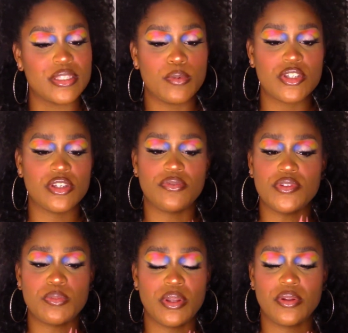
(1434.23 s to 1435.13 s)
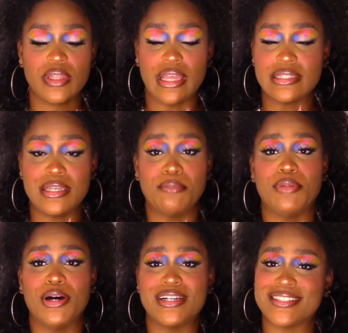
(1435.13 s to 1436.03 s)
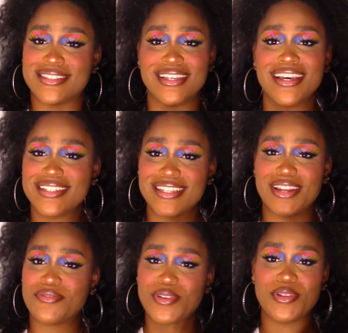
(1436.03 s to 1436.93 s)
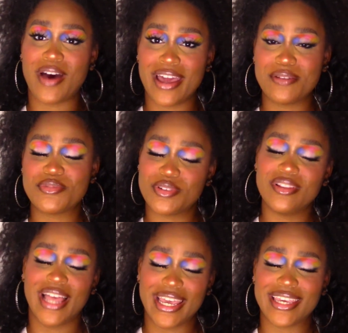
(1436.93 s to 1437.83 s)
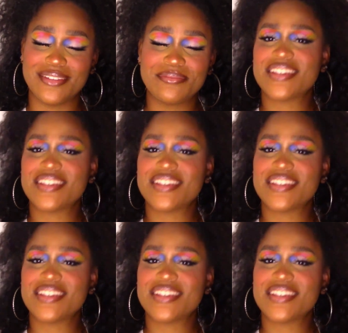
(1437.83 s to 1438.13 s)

especially if you spend only like 10 bucks to get a few little items, you'll like it.